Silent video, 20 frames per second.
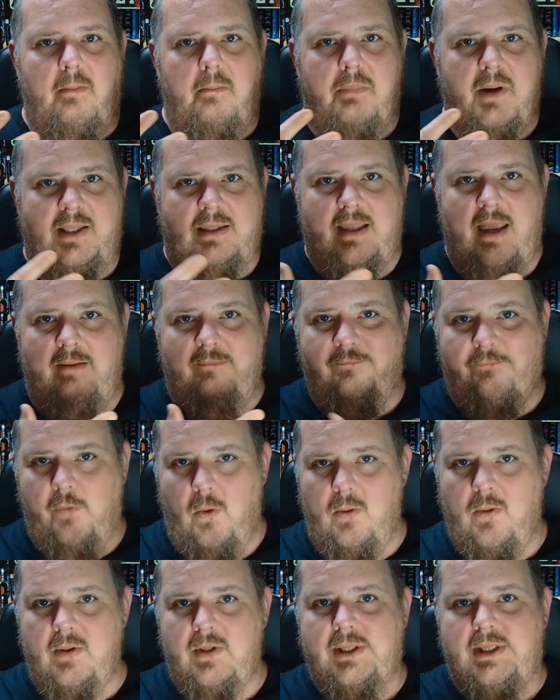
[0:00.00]
But they
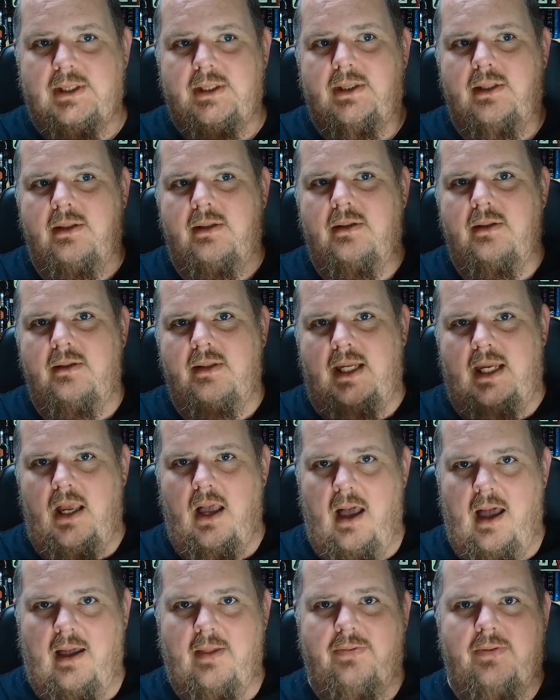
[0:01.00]
force the
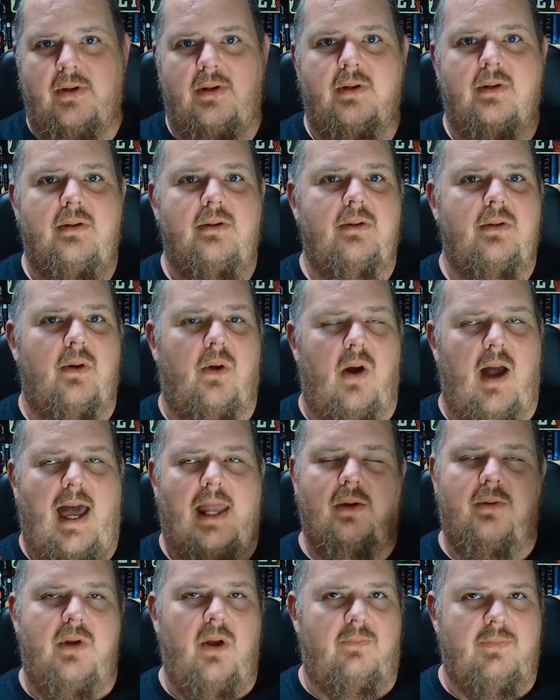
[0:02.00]
author, well, I
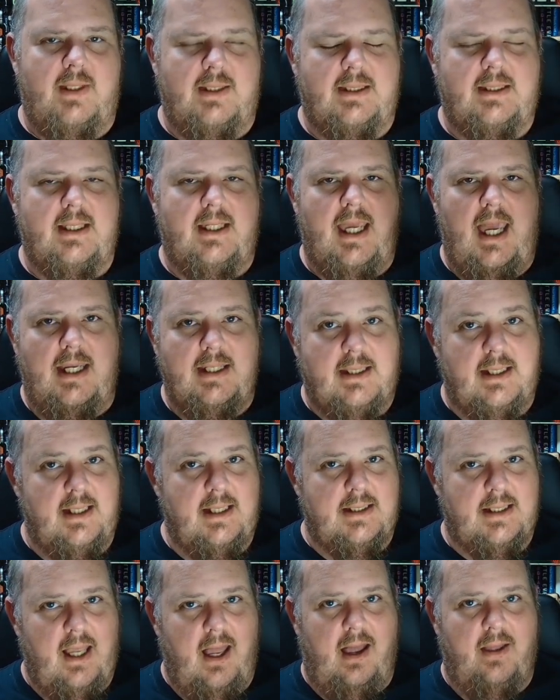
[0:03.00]
don't know if this is the case in
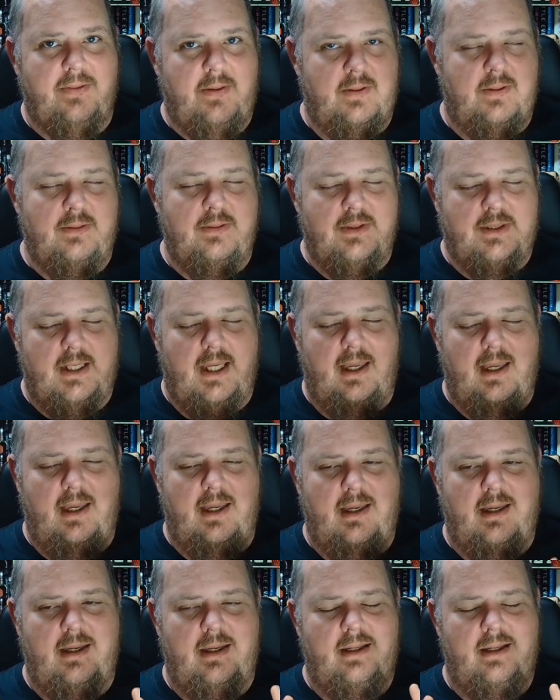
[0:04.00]
this author's, uh,